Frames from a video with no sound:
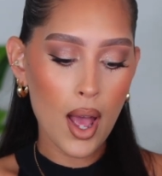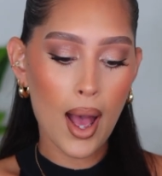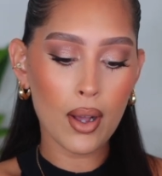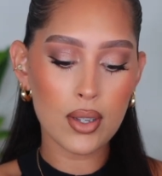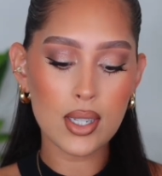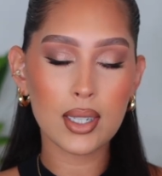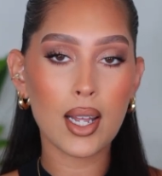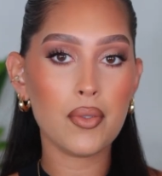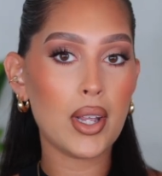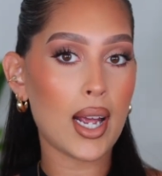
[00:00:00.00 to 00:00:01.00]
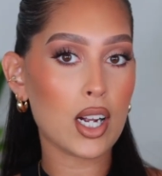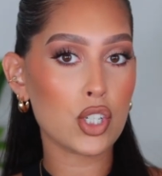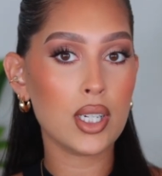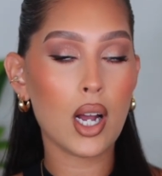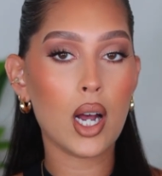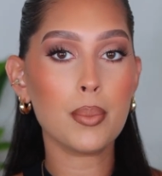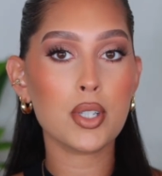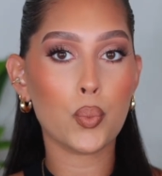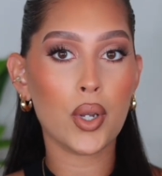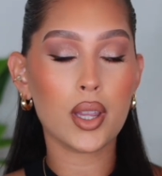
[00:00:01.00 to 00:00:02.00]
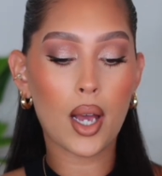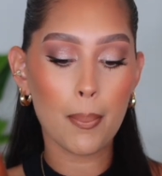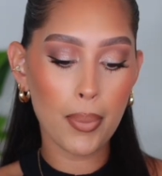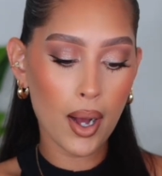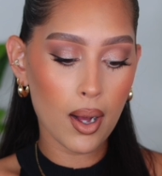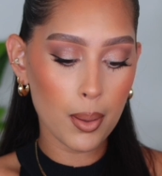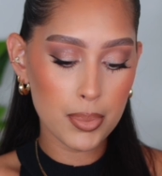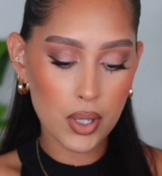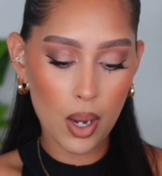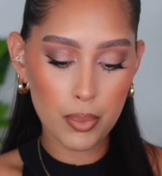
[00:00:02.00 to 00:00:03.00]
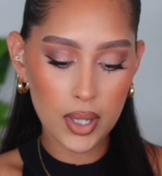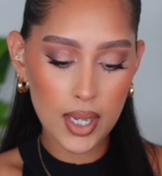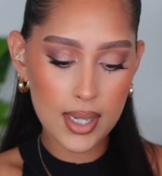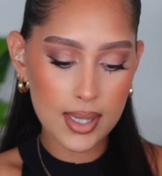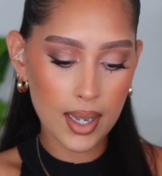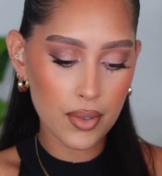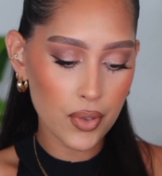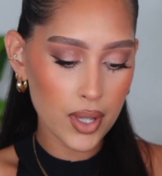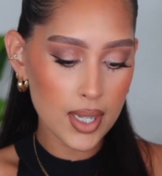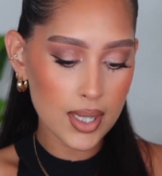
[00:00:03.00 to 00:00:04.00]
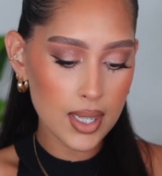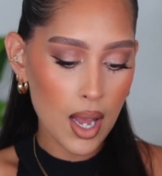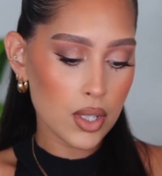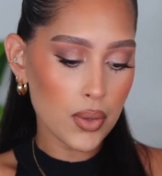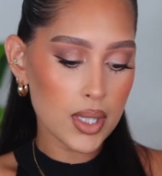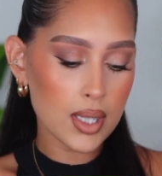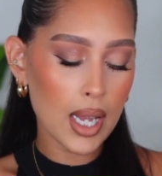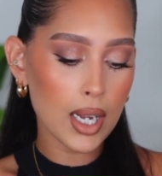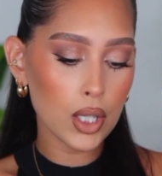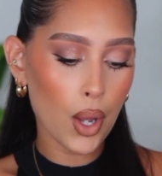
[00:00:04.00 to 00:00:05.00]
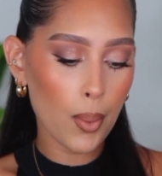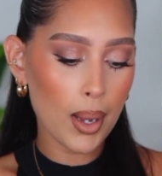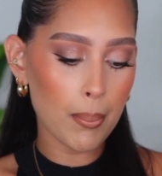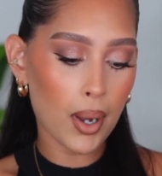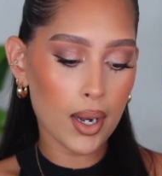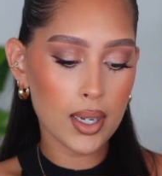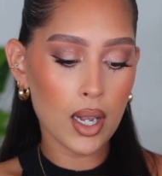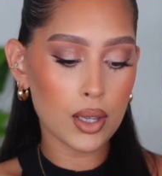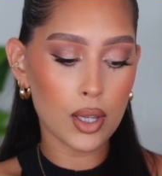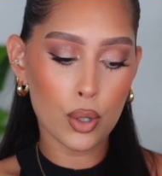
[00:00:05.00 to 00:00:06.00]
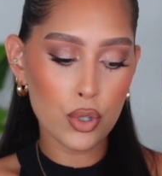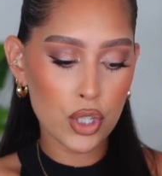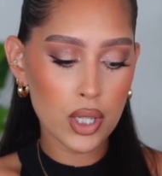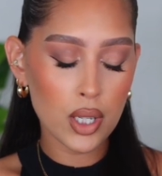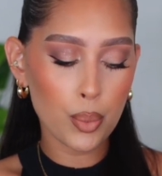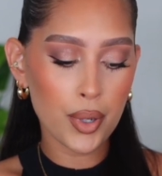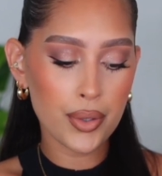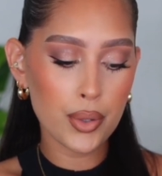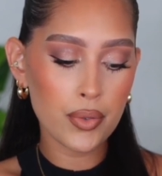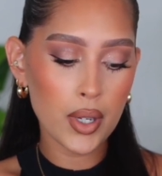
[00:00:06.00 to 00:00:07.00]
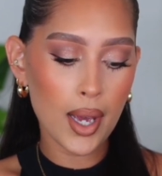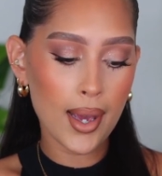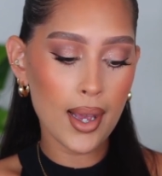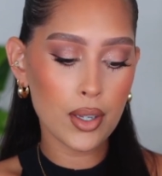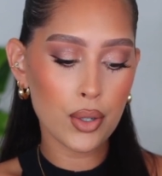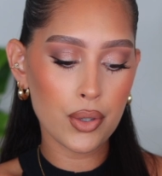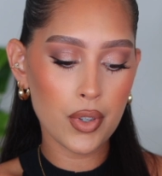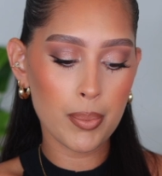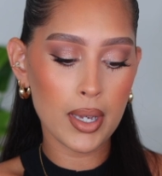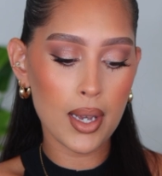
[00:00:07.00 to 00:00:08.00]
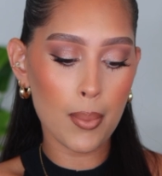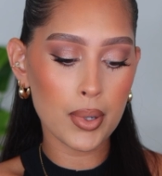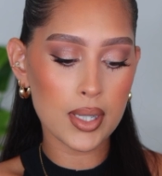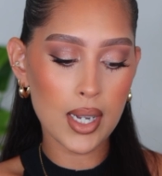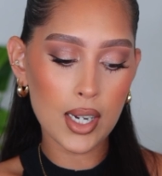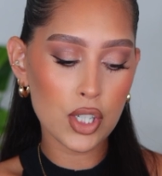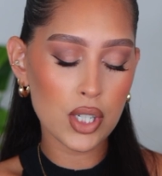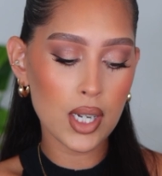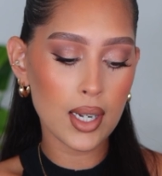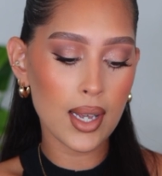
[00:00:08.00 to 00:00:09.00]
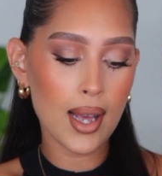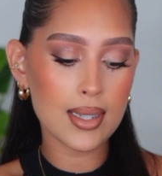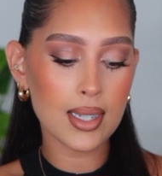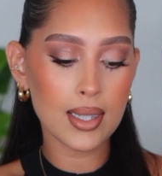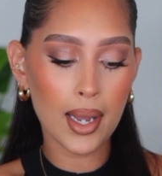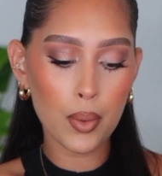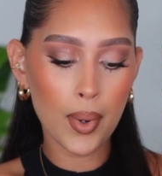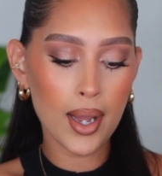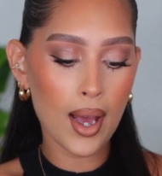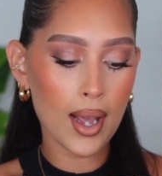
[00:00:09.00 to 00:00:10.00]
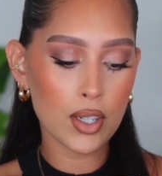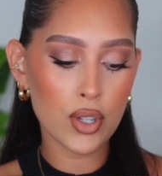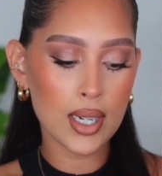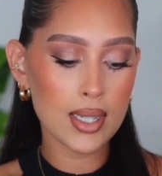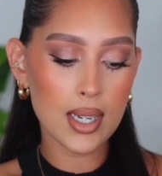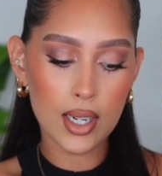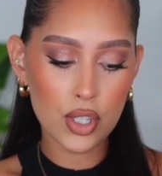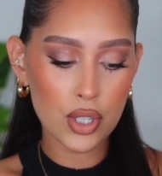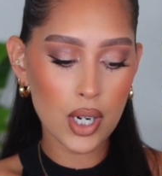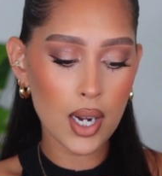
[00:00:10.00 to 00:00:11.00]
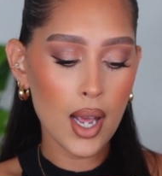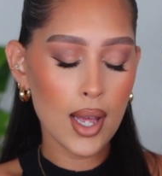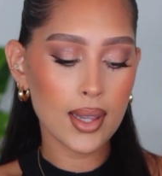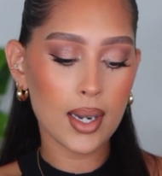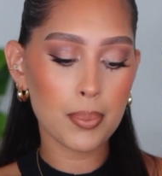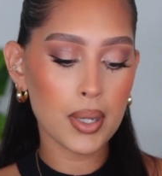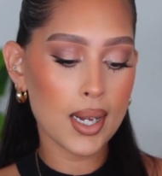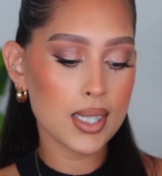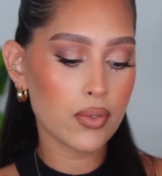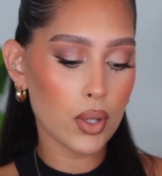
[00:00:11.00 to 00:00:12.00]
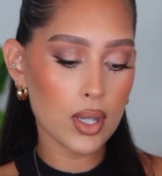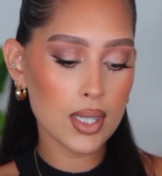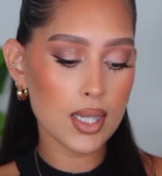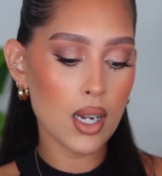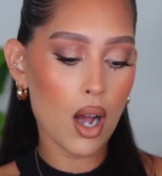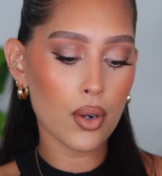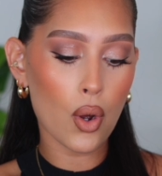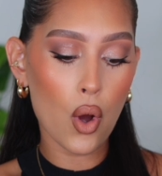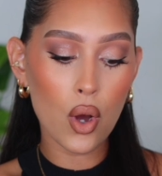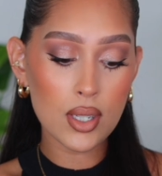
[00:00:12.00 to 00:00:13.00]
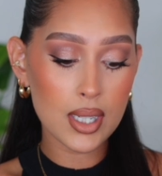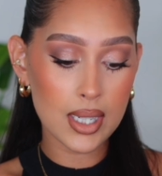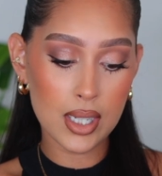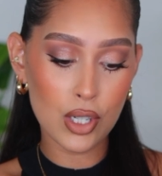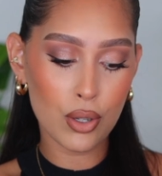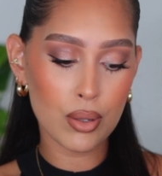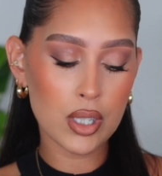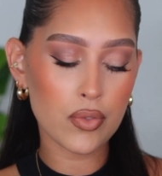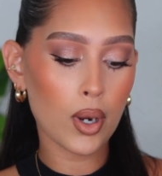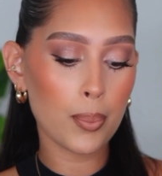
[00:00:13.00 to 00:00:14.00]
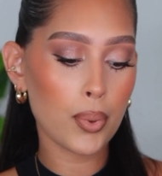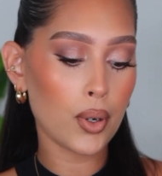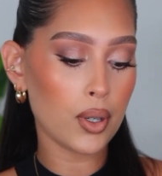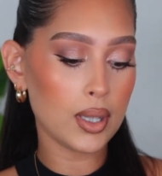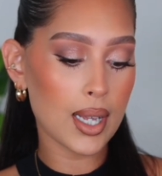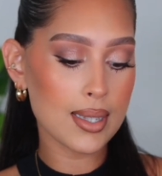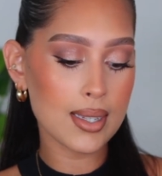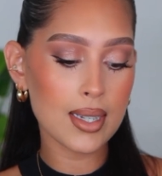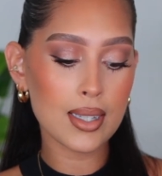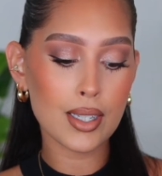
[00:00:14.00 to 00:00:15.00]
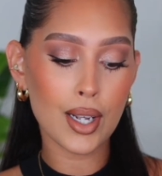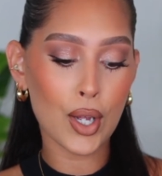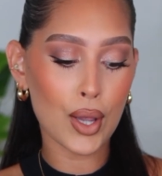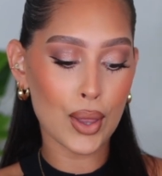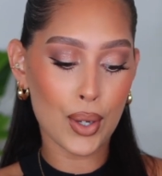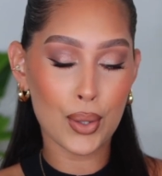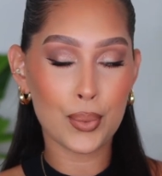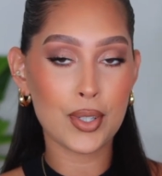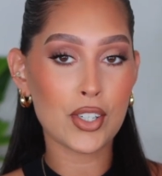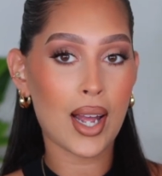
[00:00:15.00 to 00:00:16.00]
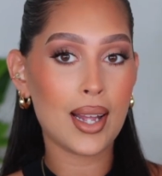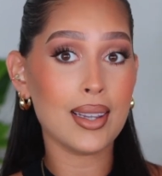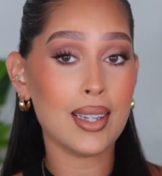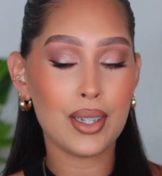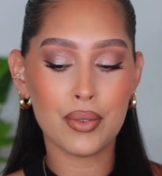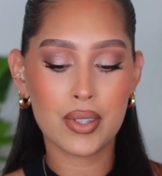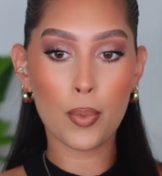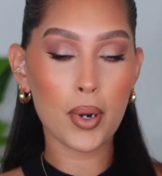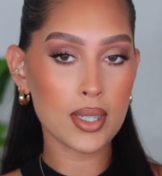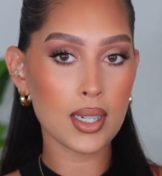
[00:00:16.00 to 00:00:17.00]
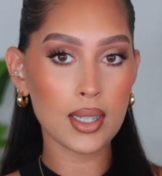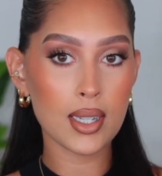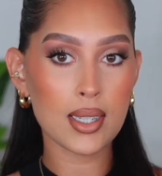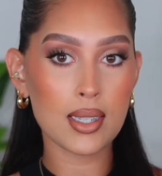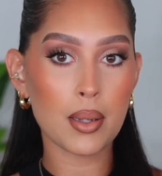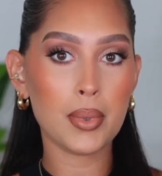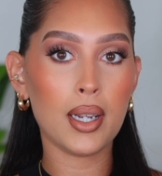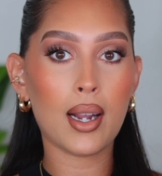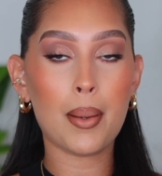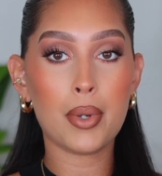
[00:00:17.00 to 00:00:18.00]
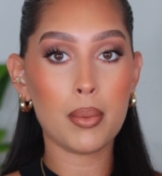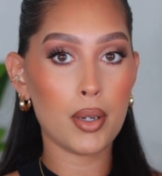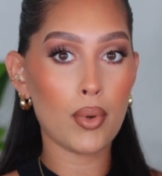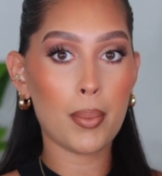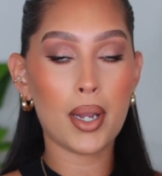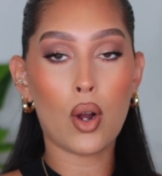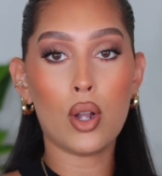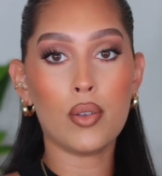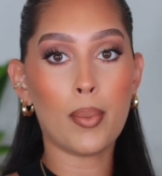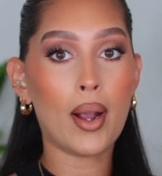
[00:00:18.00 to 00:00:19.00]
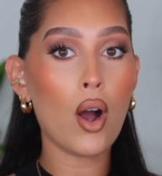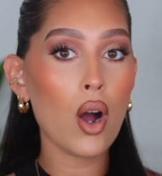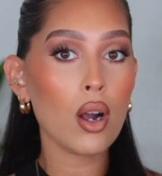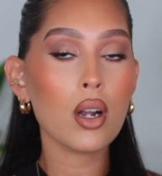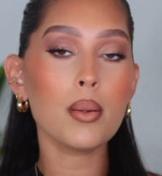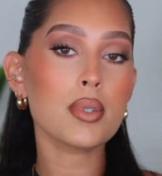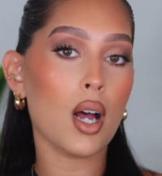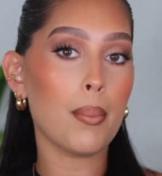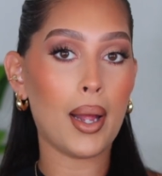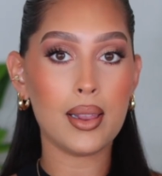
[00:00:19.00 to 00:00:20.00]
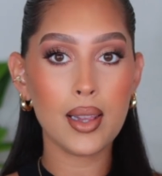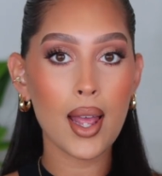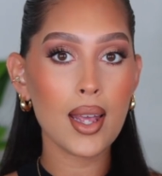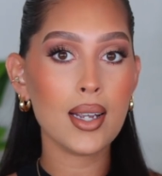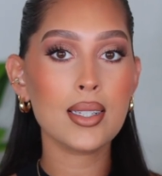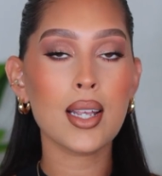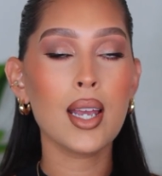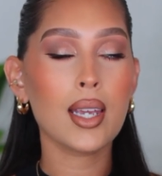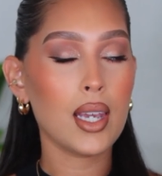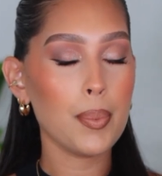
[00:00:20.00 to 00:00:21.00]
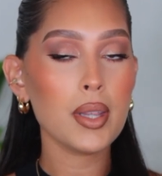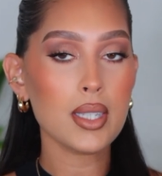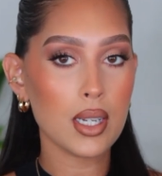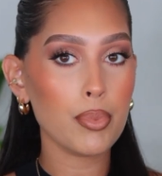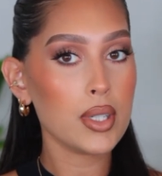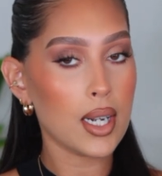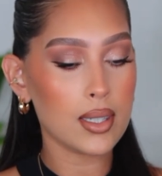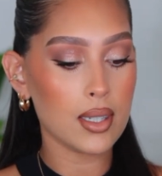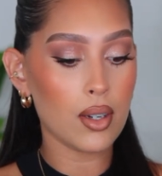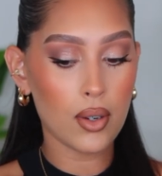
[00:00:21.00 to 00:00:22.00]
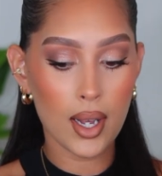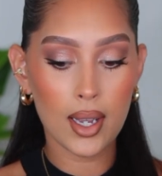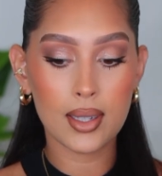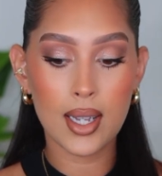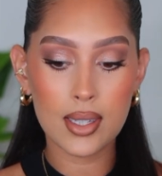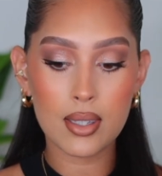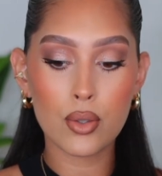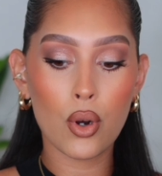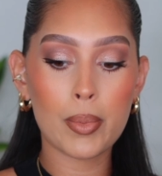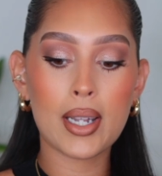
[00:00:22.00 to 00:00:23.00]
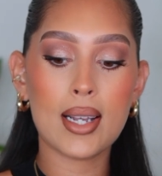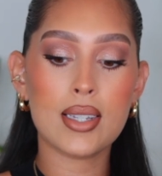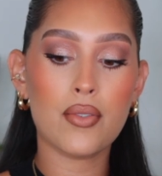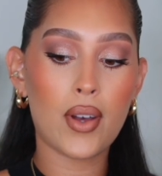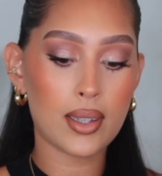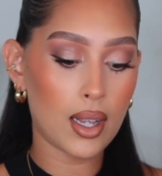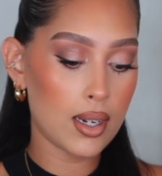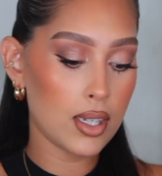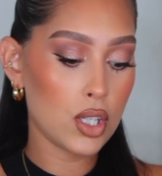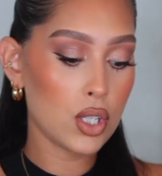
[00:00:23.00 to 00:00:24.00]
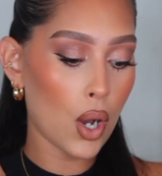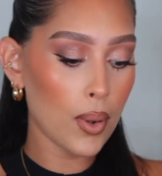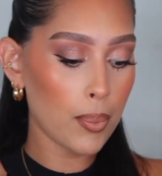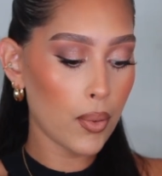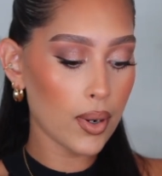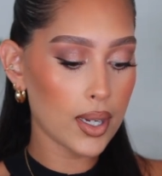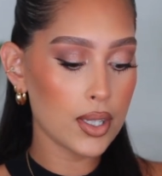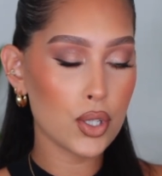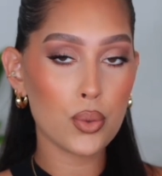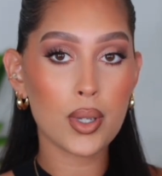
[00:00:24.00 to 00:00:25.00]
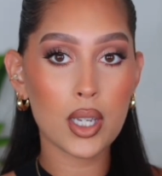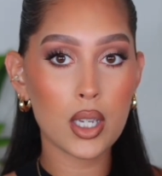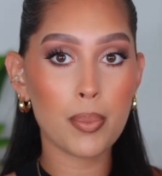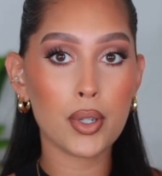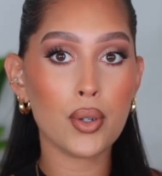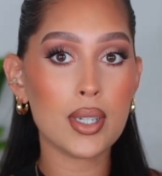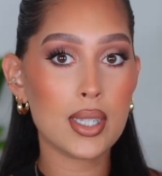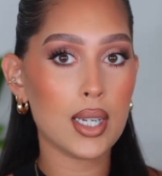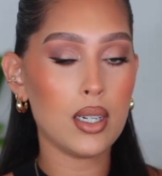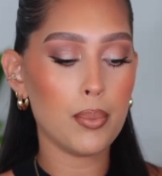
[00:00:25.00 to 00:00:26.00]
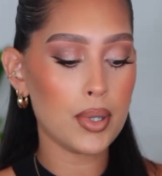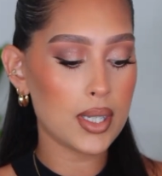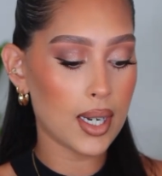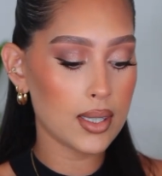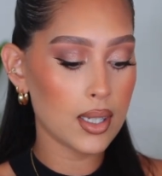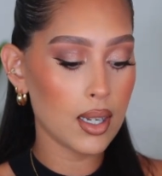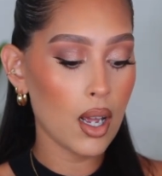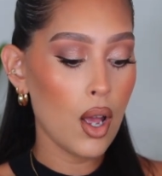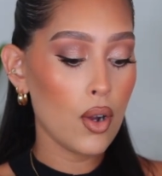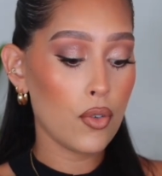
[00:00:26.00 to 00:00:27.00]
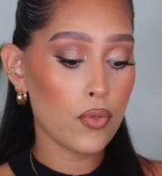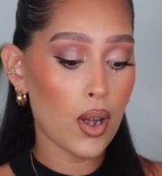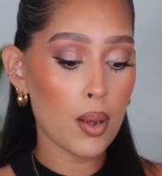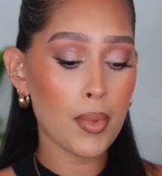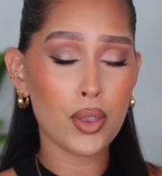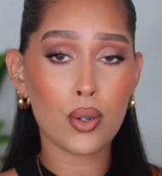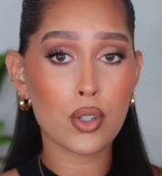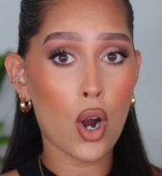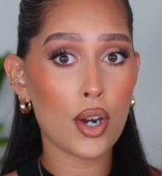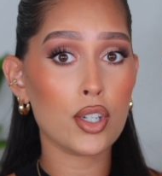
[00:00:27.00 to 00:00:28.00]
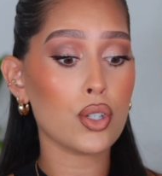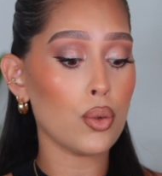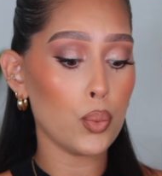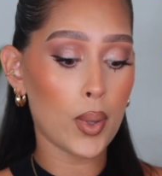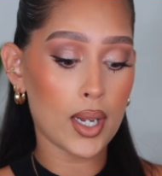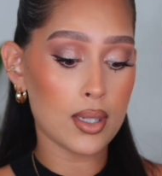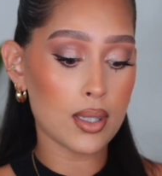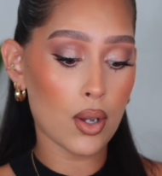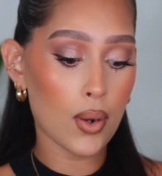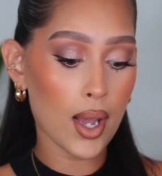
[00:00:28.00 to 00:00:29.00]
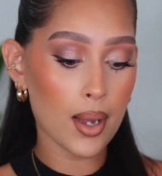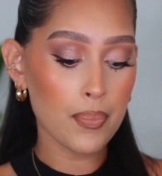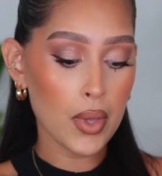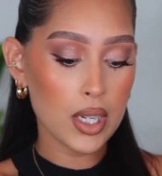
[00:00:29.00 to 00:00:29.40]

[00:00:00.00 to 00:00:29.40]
I also love that it actually comes with a pump. So I'm really excited for this. So this is a glowing body lotion with UVA and UVB protection. It has a lightweight hydrating texture that applies flawlessly on all skin tones for a pearlescent glow, which I love. So personally, this is something I'm gonna be rubbing all over my arms, on my legs, keeping the skin protected, okay? Let's normalize the fact that it is so important to keep your skin protected from those harsh rays, okay?